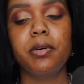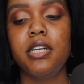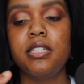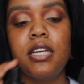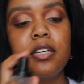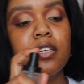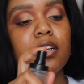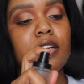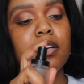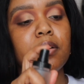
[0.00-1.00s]
gonna take
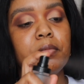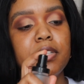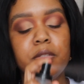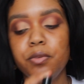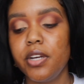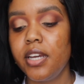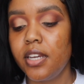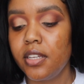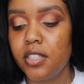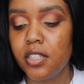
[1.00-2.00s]
my
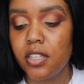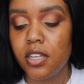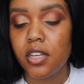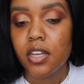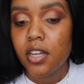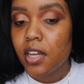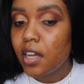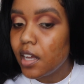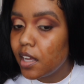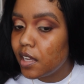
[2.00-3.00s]
spray
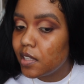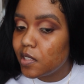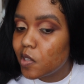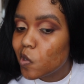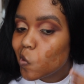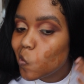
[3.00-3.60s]
and